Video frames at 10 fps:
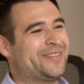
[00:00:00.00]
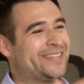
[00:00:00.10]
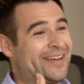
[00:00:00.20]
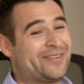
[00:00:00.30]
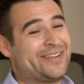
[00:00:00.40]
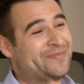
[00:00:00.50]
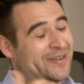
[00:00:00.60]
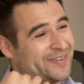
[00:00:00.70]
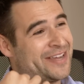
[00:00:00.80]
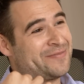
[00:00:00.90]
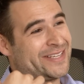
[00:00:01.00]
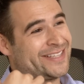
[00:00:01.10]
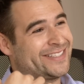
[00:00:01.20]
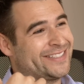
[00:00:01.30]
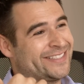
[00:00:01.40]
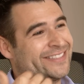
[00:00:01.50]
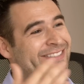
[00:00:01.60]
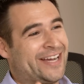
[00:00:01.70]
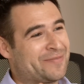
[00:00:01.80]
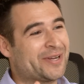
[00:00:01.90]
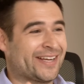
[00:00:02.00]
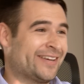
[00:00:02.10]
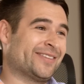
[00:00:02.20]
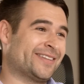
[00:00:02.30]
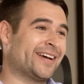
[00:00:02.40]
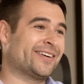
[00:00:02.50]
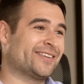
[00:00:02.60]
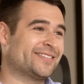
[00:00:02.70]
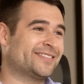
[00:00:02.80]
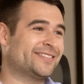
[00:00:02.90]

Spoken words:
If the tiger eats my family, I'm going to kill the tiger.